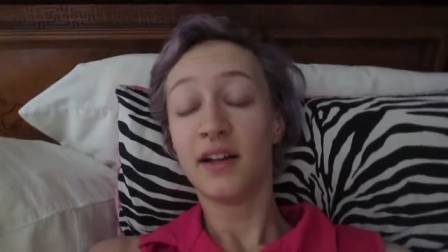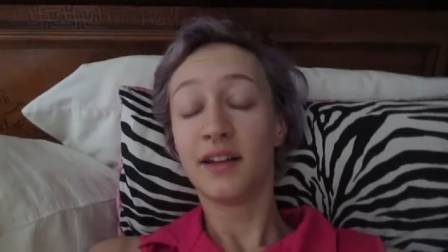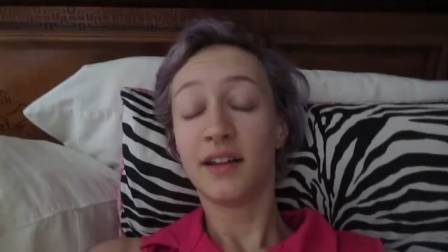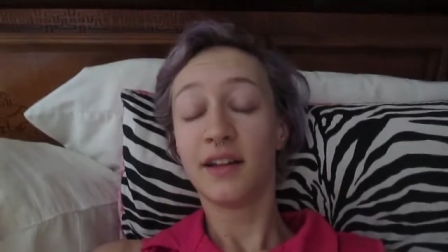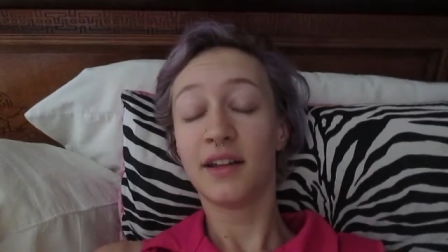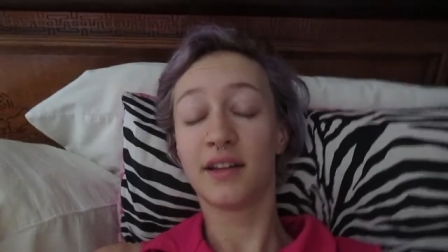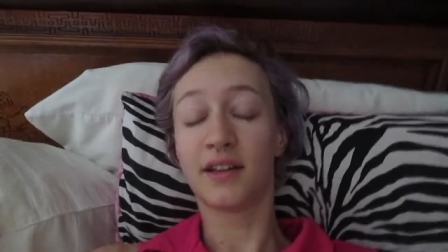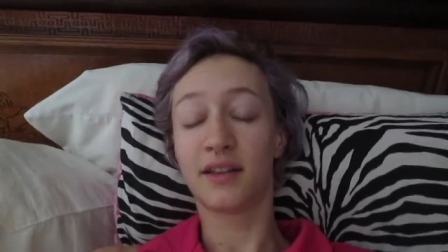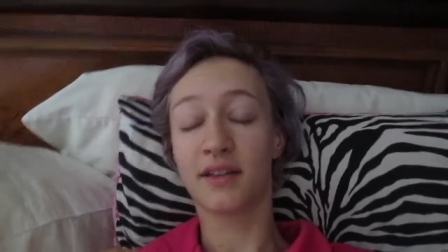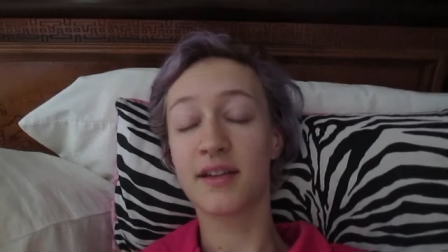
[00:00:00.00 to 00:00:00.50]

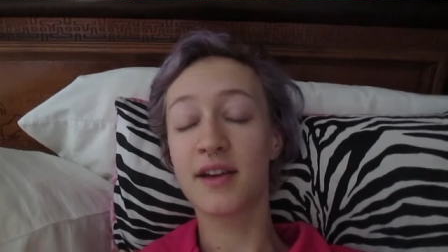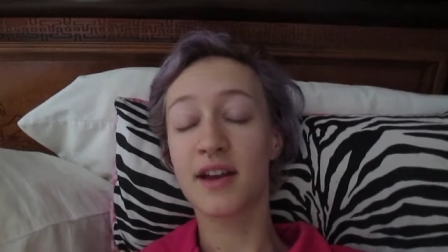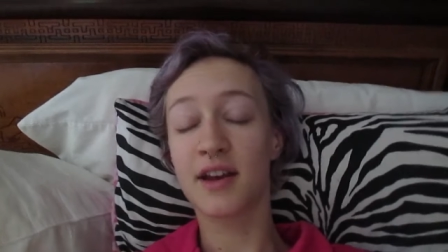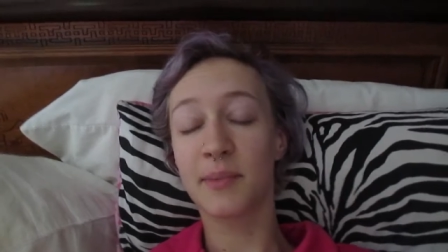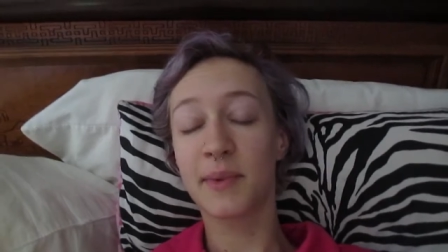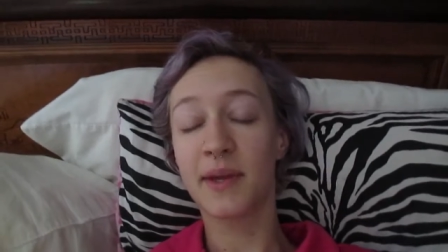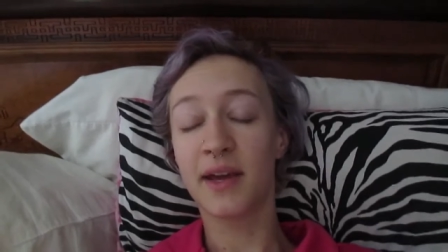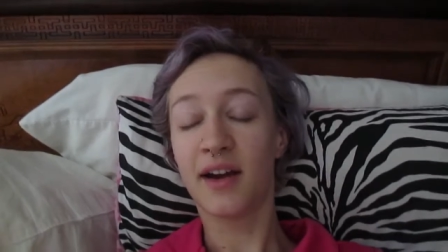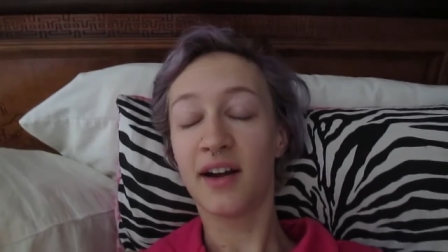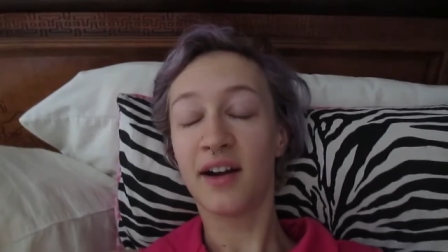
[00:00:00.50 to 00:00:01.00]
This is going
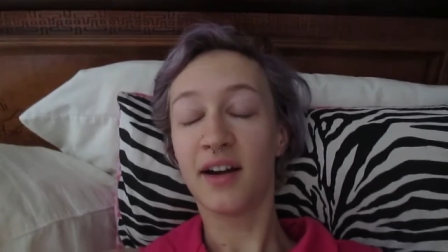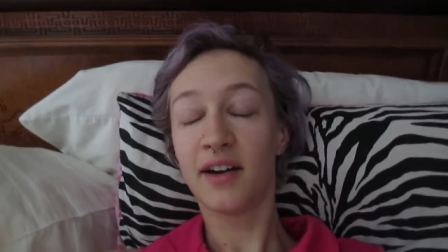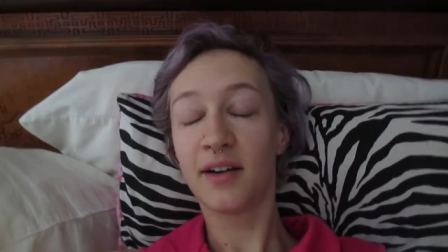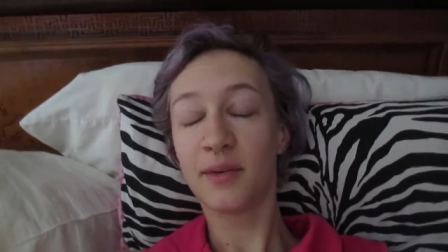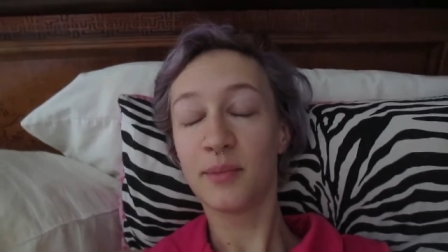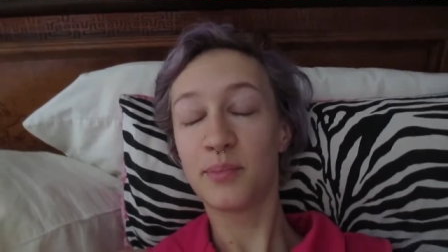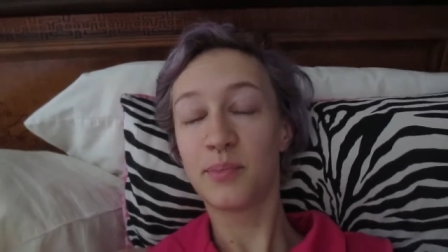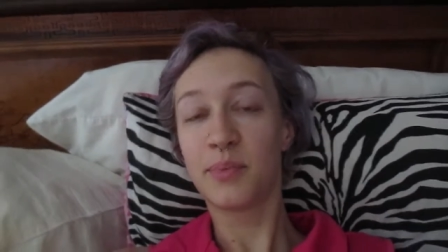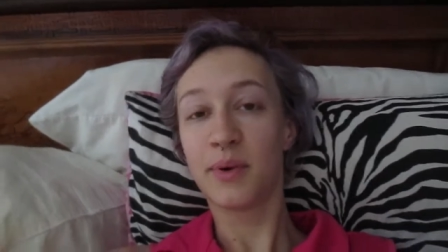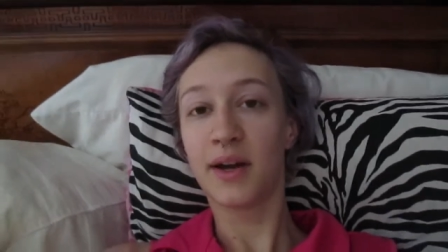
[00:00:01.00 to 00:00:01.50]
to be
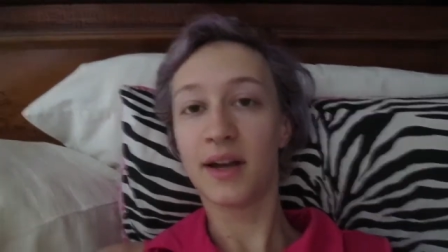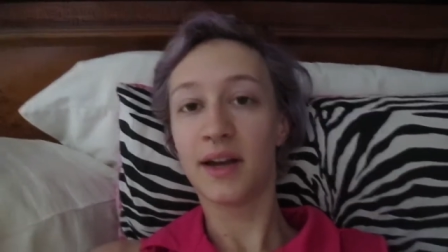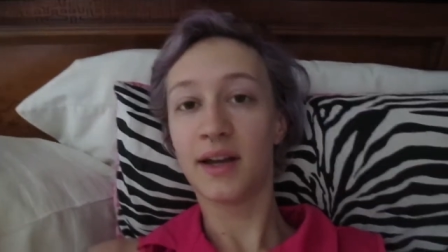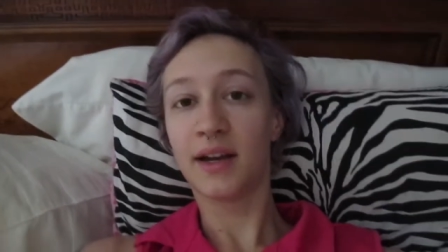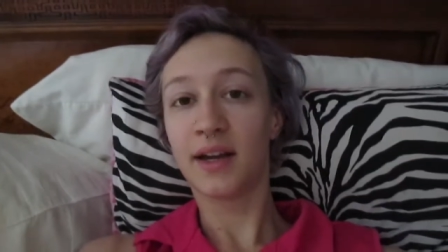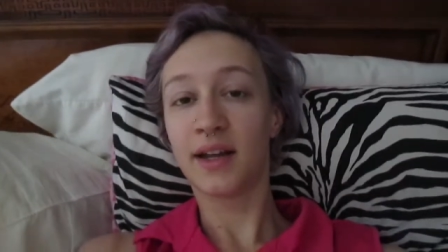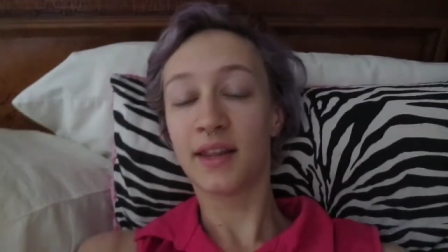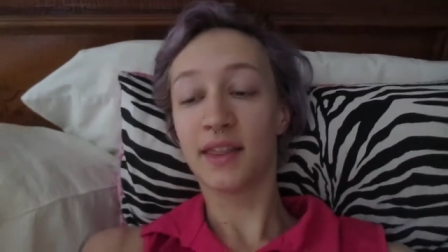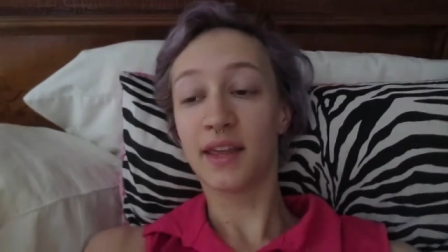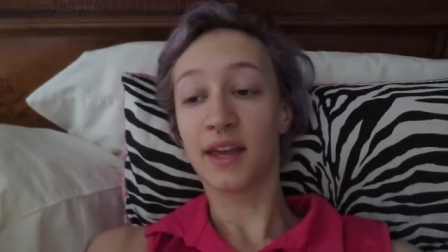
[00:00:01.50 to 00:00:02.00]
hard, but
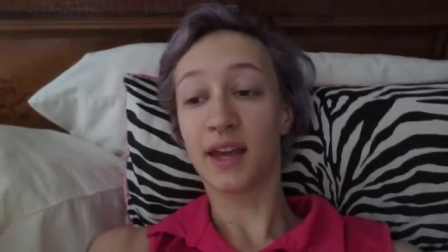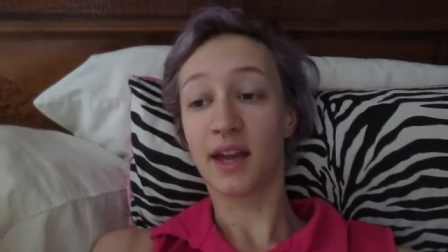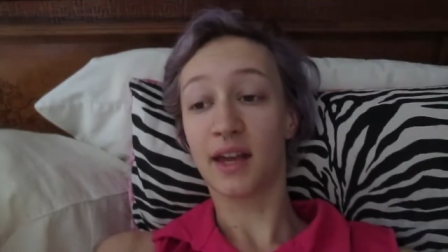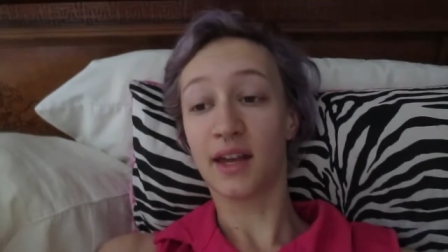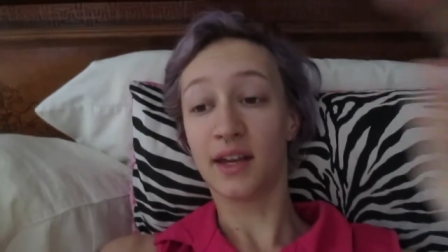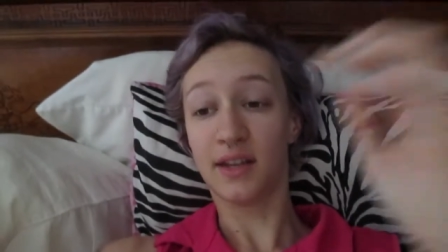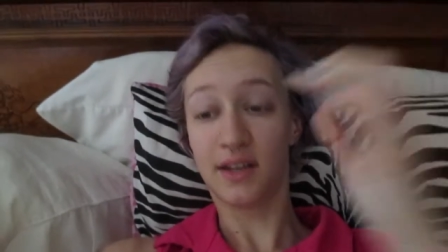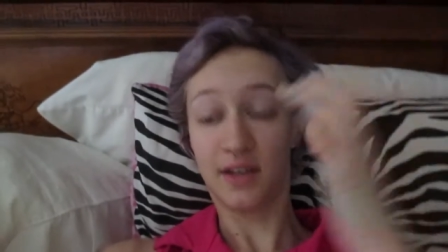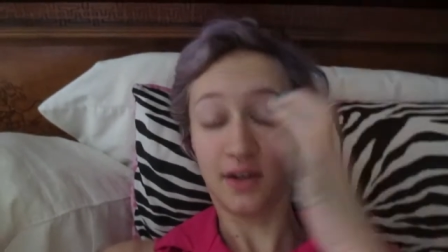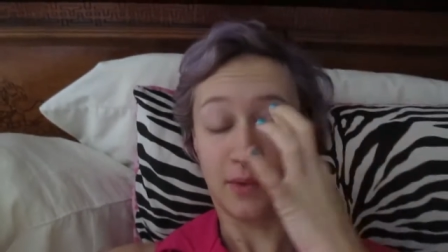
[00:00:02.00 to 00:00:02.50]
I think I
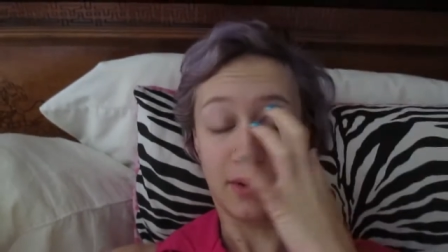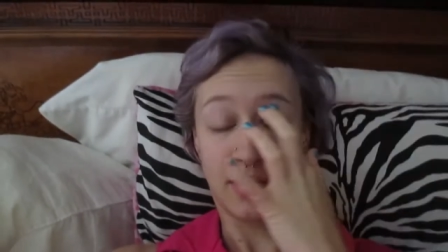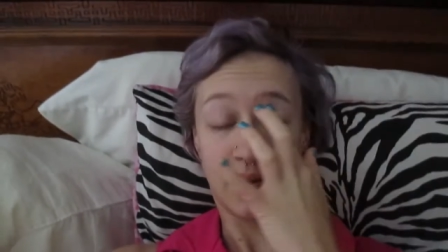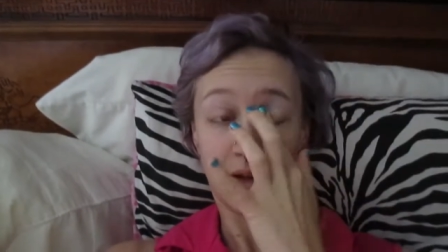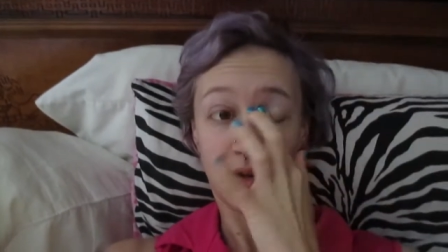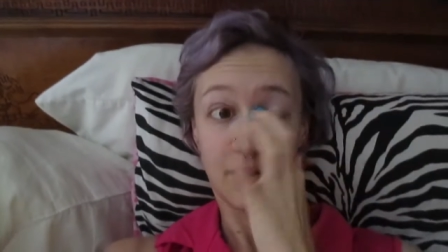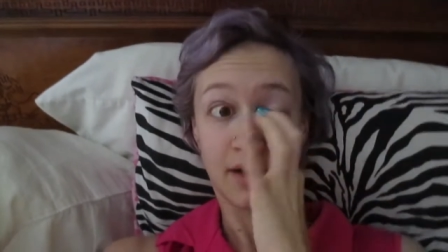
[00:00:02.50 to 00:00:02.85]
can do it.